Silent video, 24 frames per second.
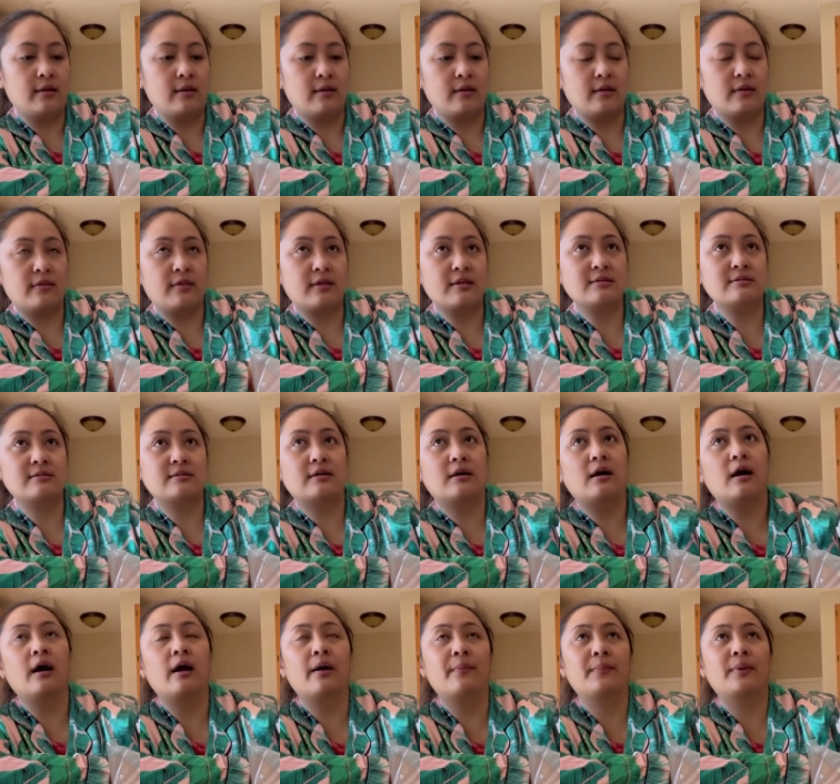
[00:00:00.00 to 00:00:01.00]
this
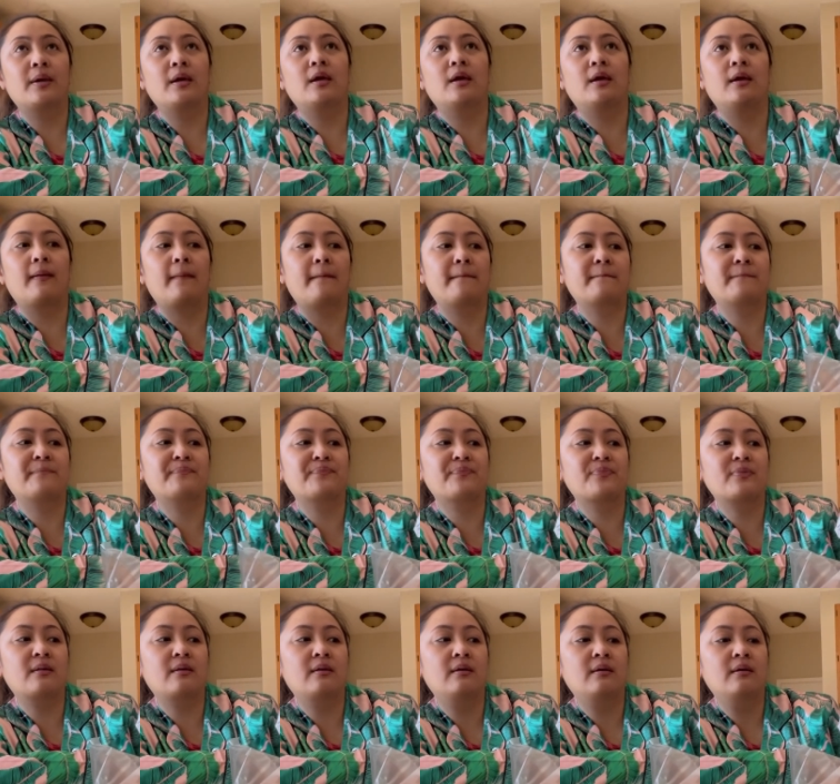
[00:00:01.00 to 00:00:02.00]
coming
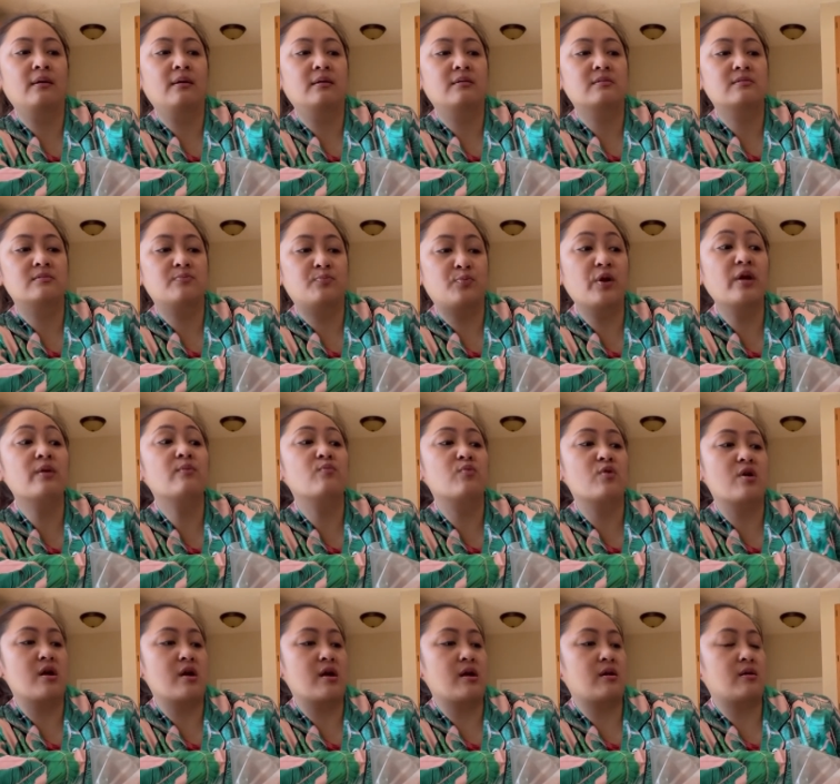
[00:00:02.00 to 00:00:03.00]
spring
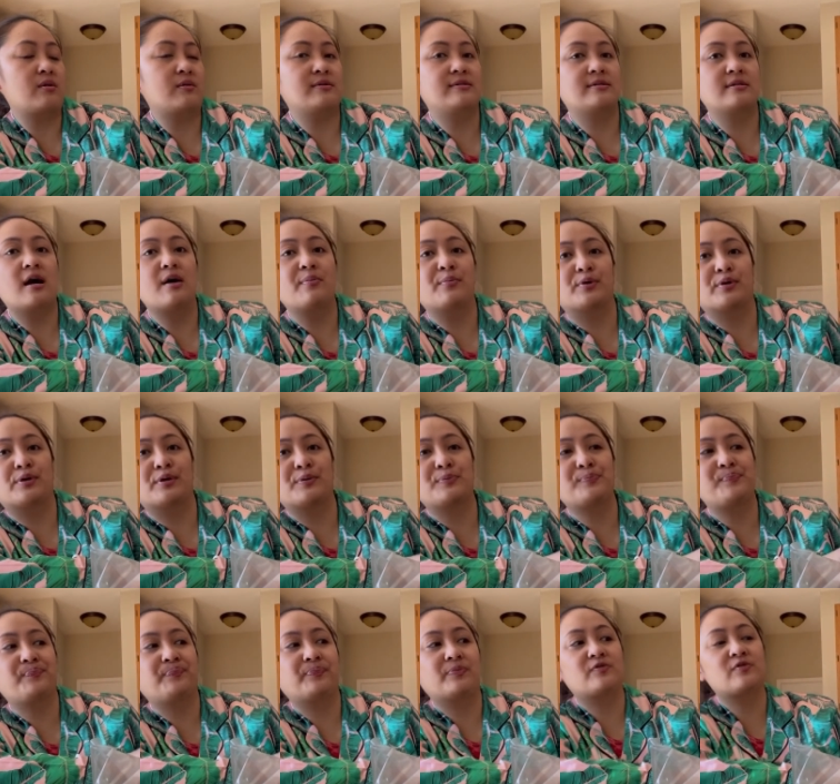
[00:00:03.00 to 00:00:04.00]
break or summer
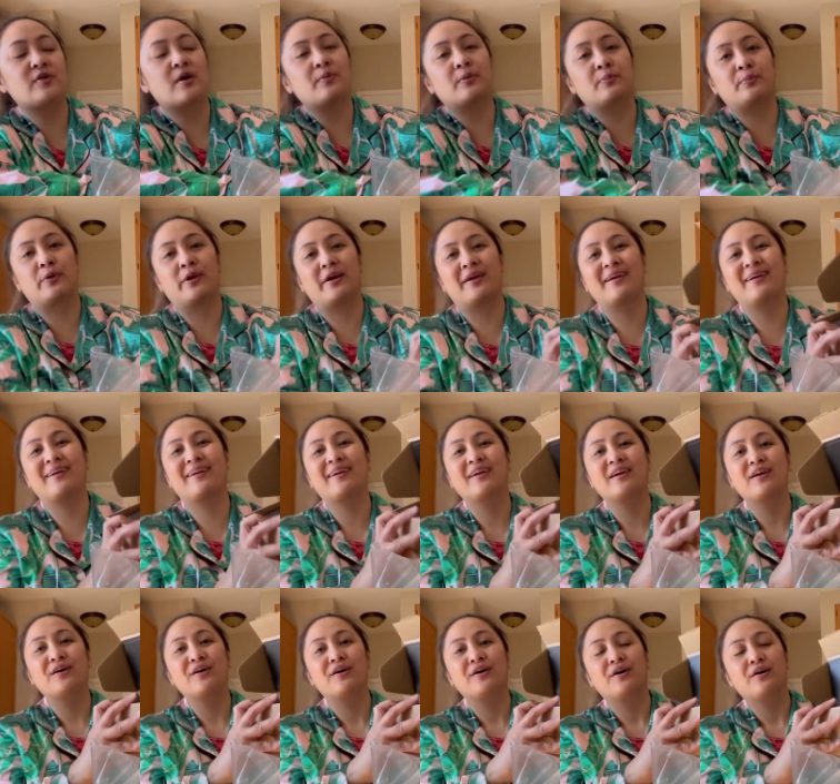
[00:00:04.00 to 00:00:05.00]
break
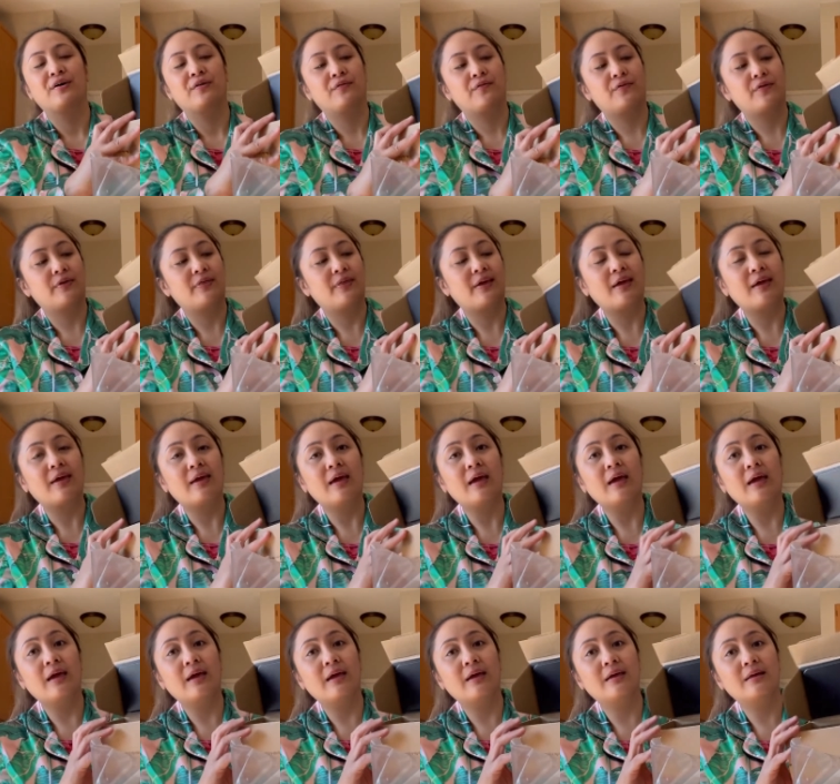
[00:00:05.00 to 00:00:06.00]
for the
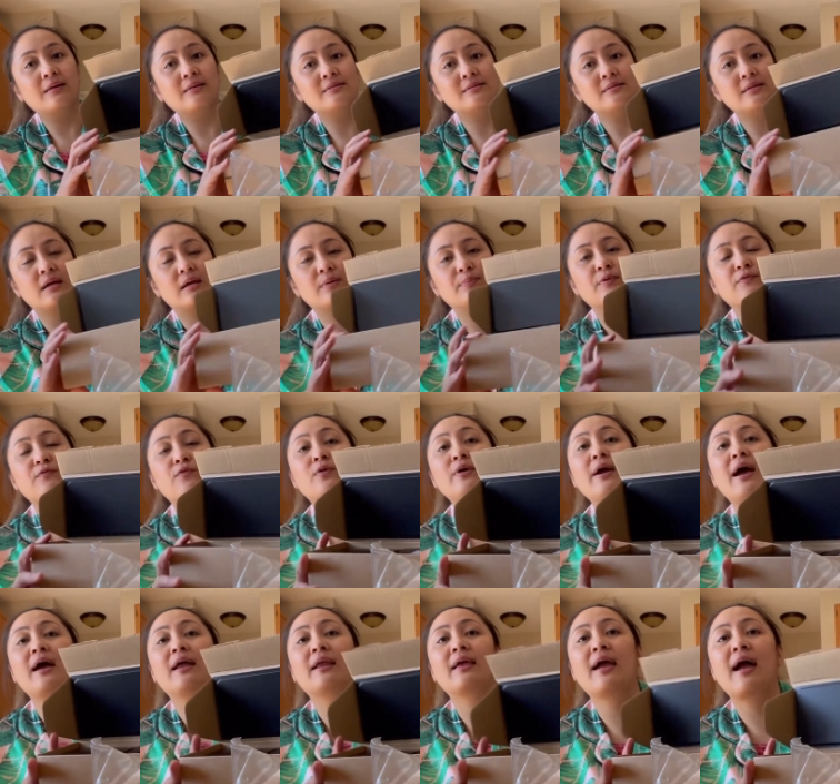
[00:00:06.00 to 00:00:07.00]
kids. And before
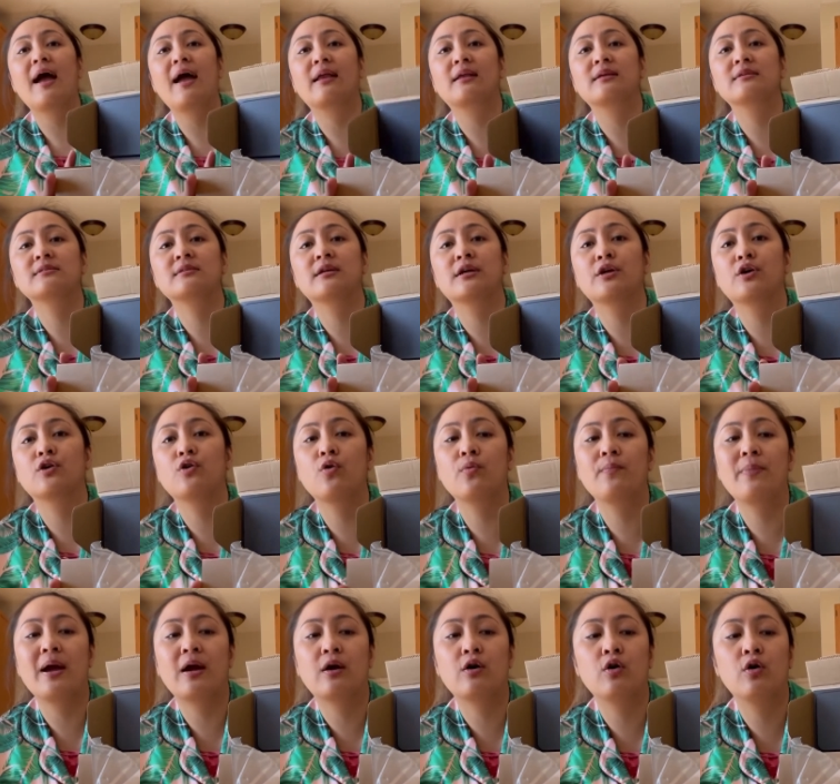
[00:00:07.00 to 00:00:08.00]
Arihana is gonna go
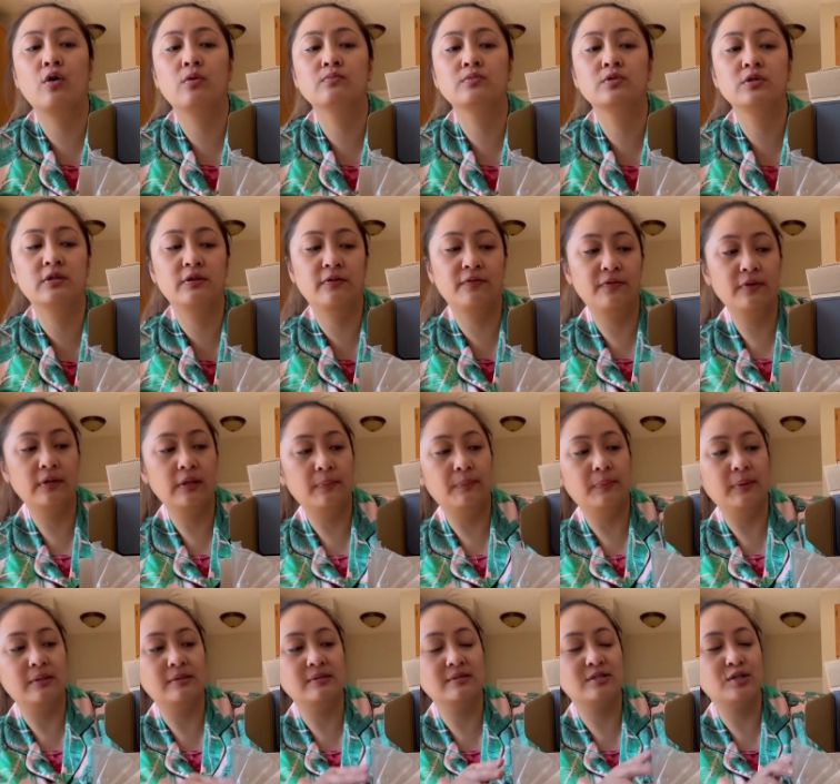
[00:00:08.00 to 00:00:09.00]
back home to the
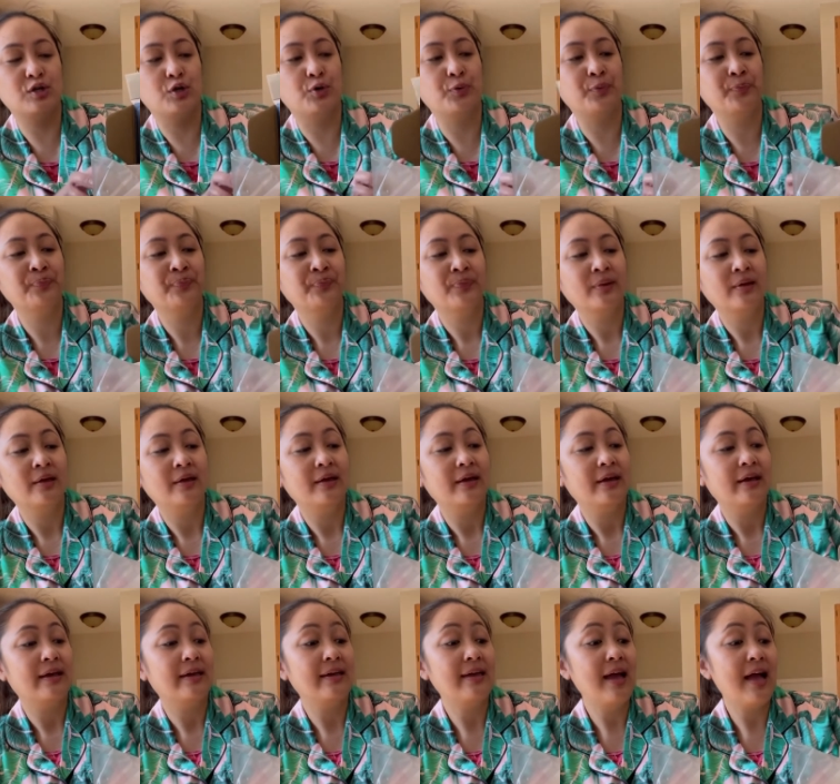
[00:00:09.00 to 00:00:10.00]
Philippines. So
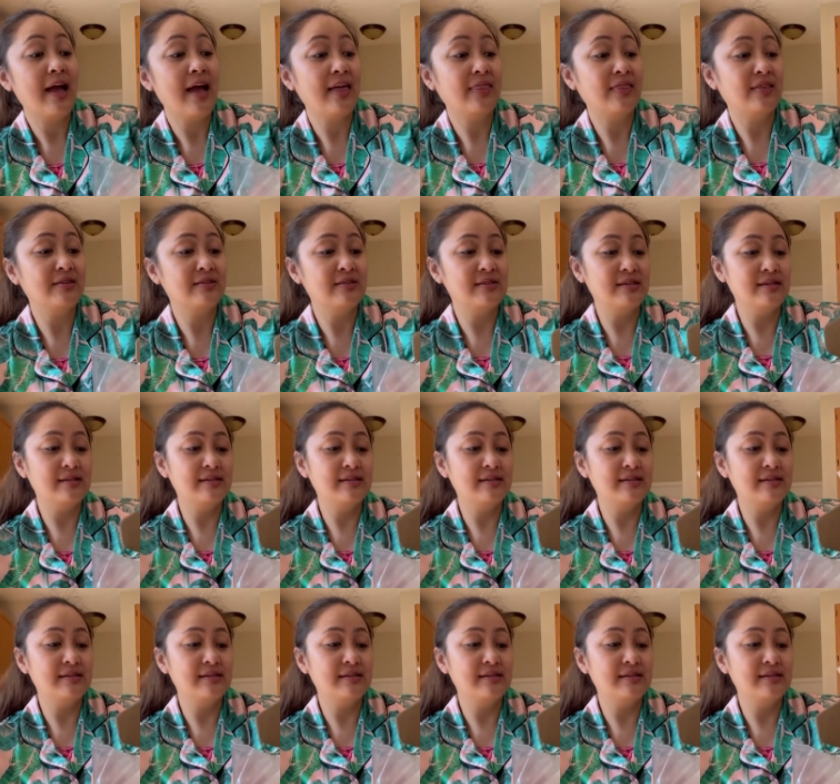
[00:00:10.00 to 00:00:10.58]
yeah, this is